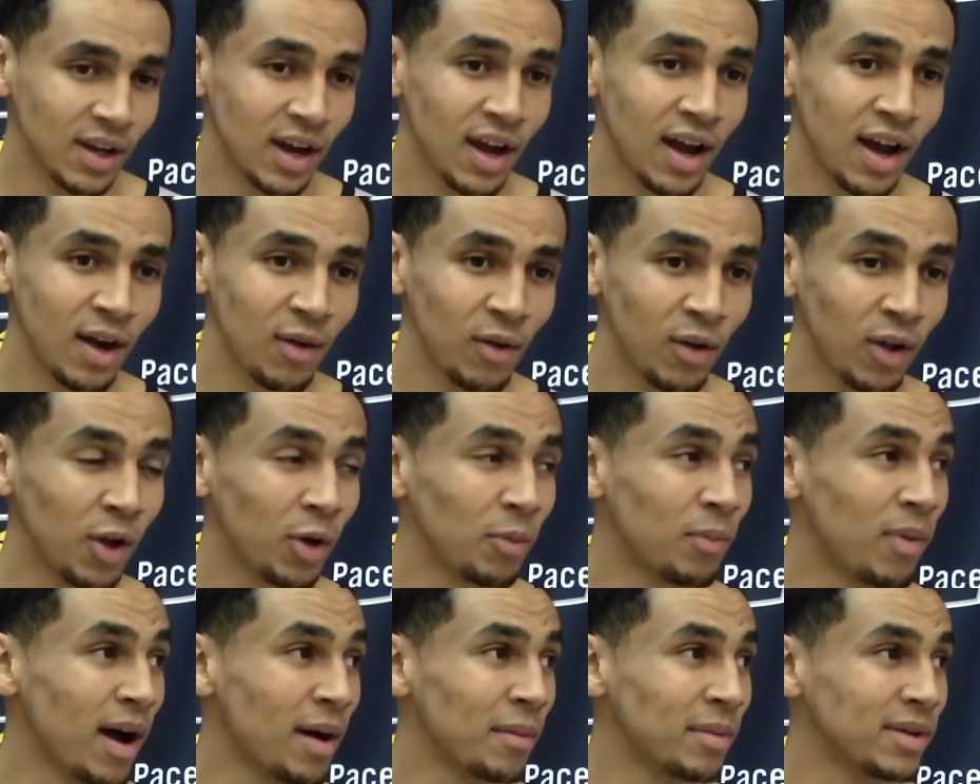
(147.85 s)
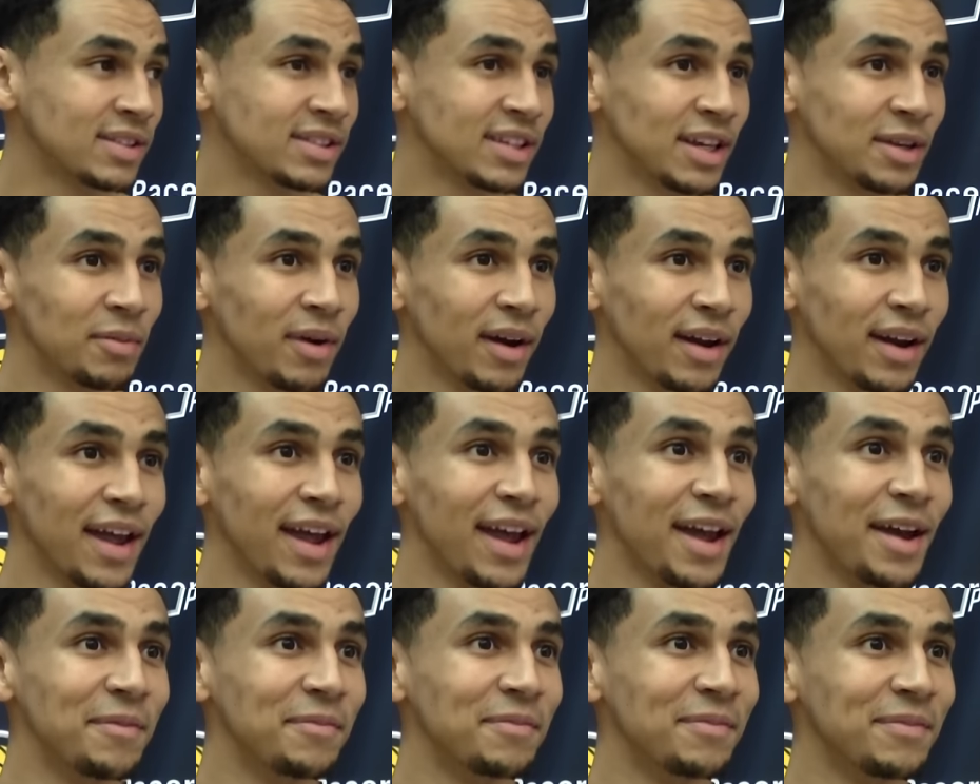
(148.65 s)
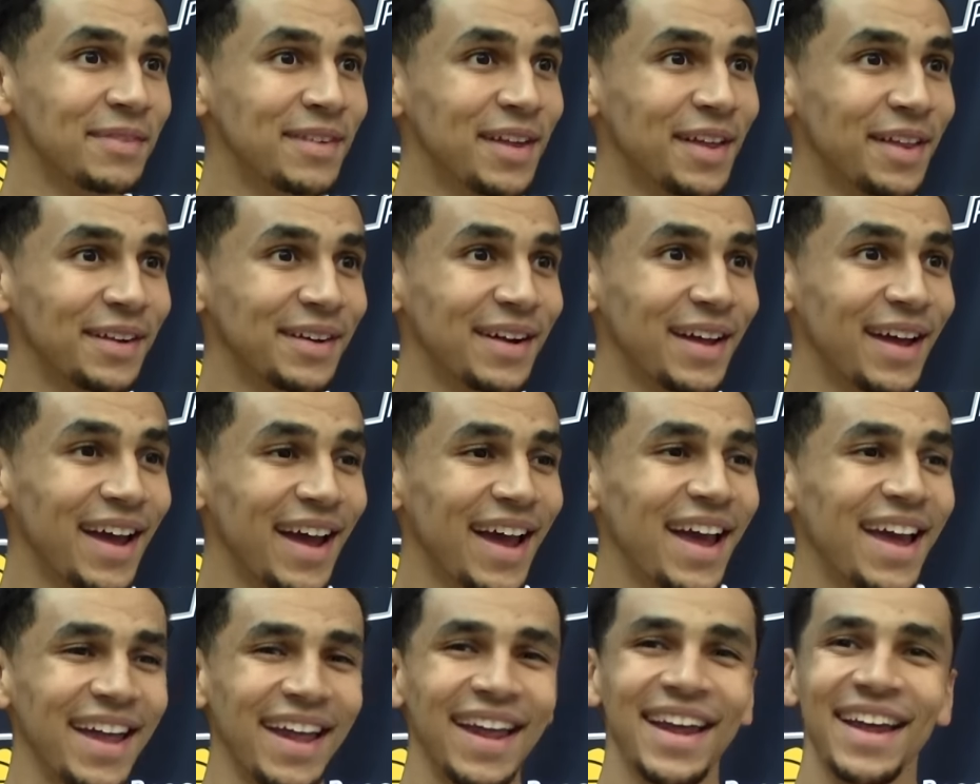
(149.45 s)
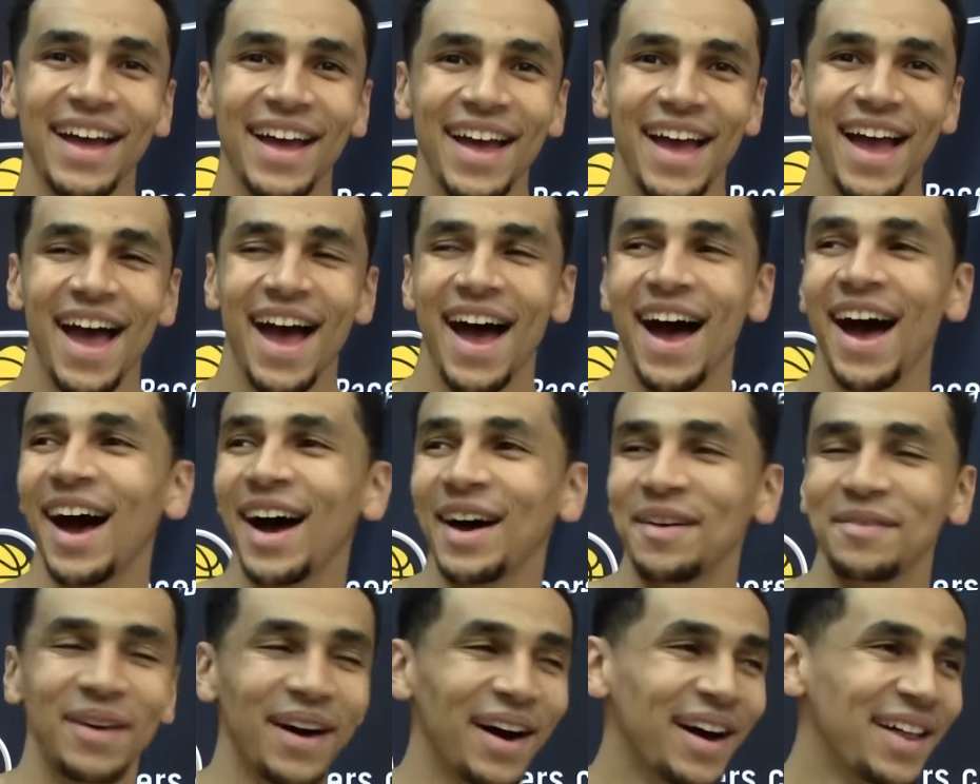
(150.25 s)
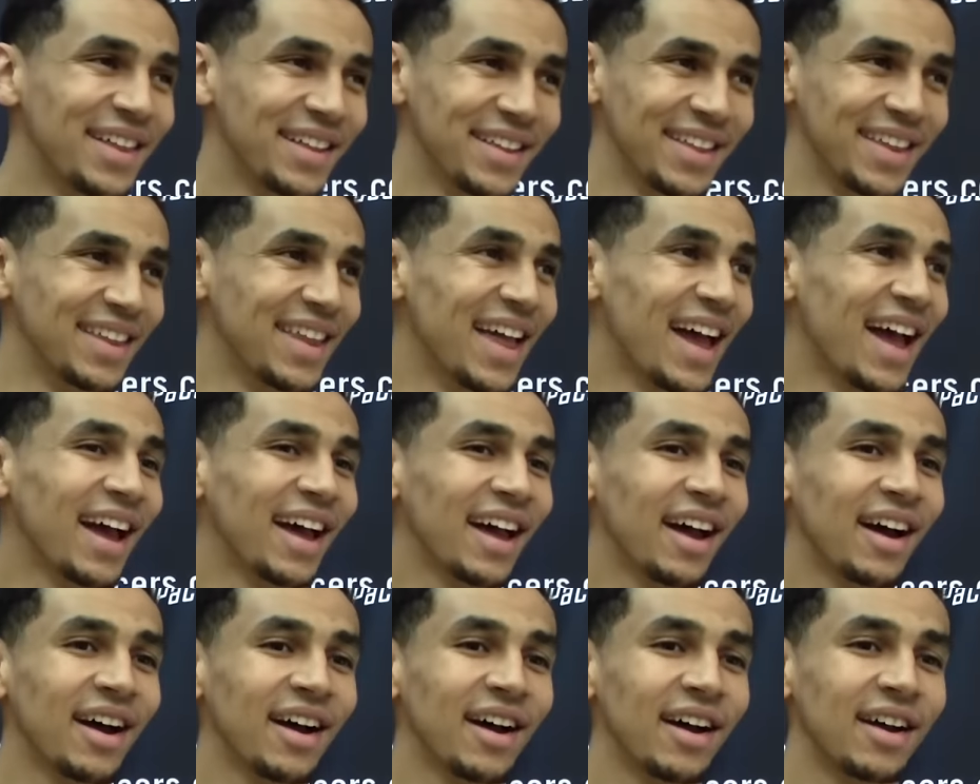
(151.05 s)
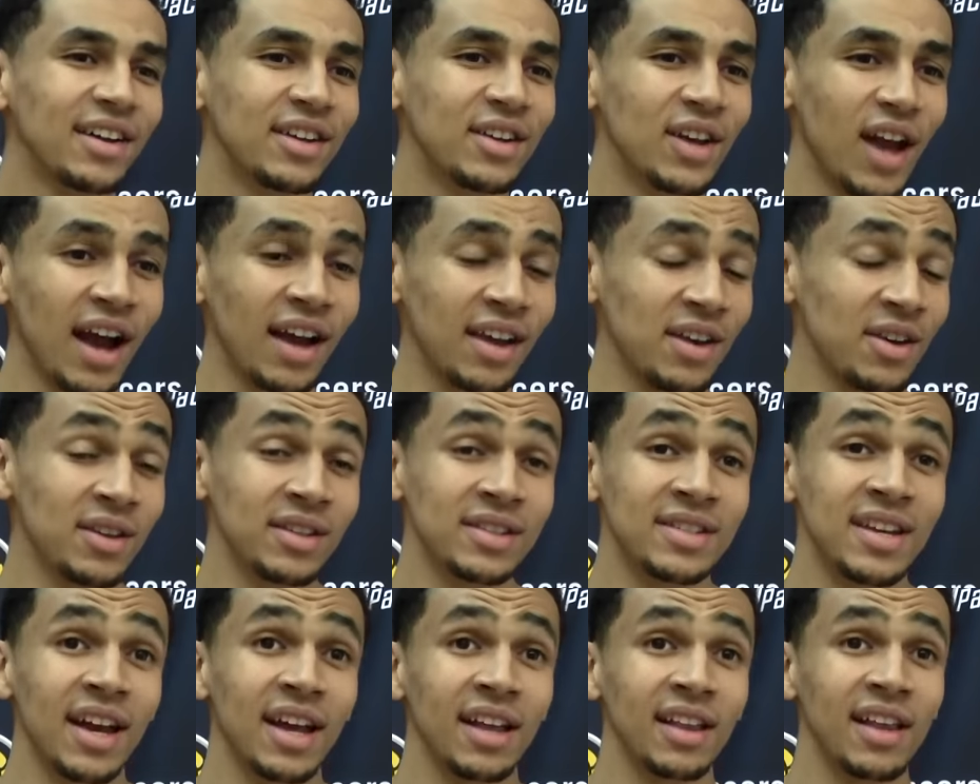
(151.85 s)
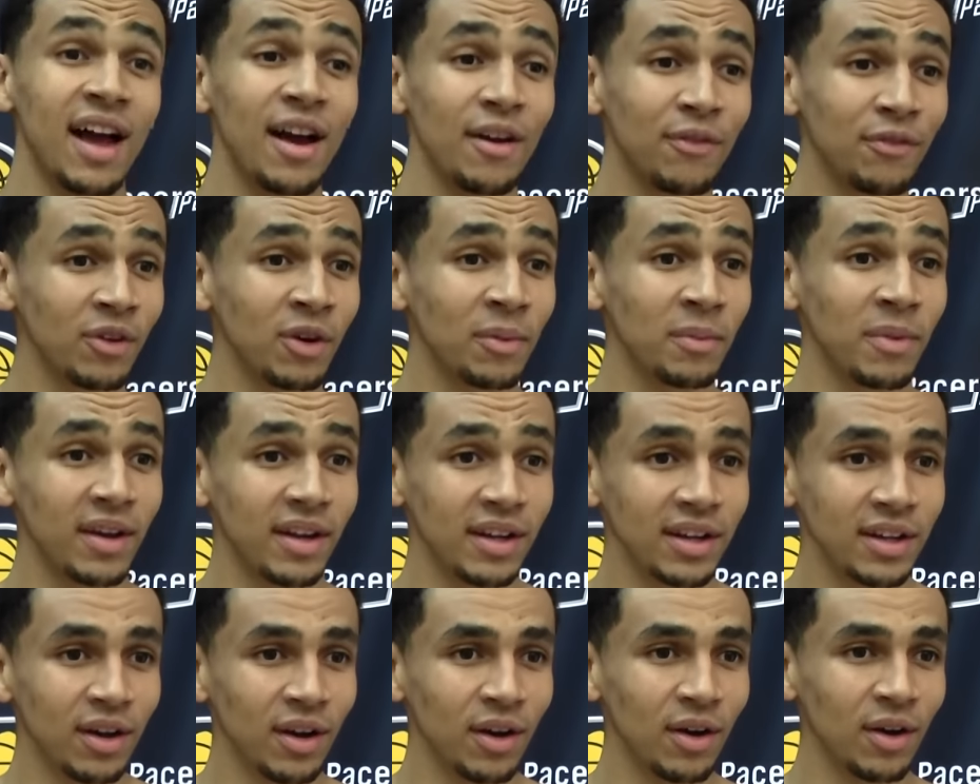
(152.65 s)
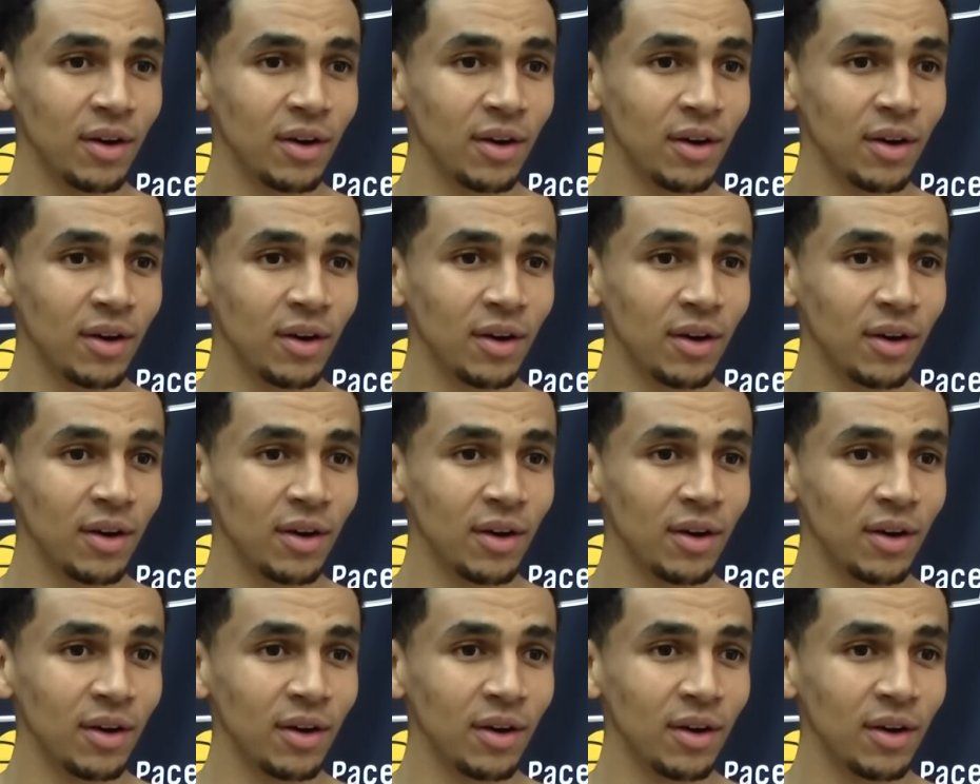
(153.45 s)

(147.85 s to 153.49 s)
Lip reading: Well, Obama said my name the other day. But other than that, you can take a lot from it.